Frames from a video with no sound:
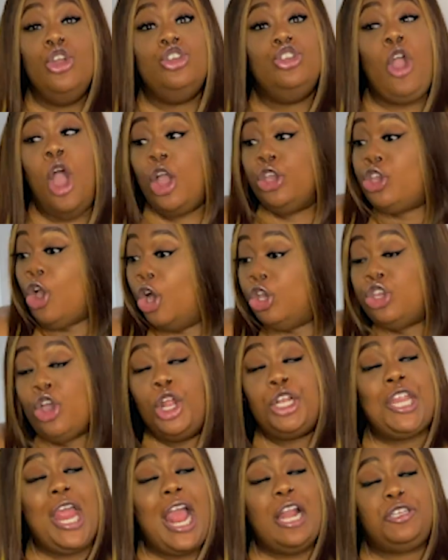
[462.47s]

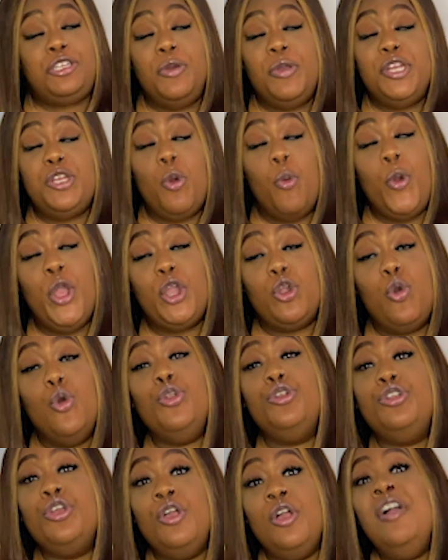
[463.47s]
You're there doing the wig
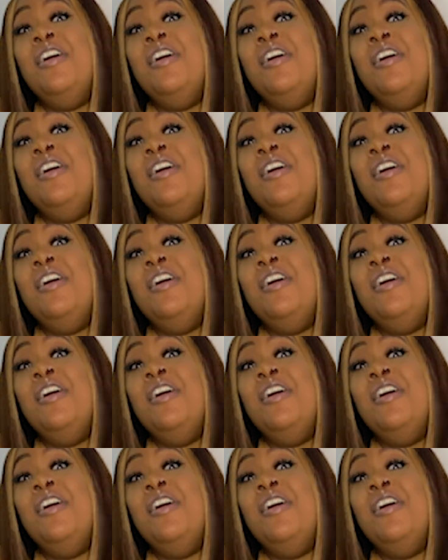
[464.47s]
good.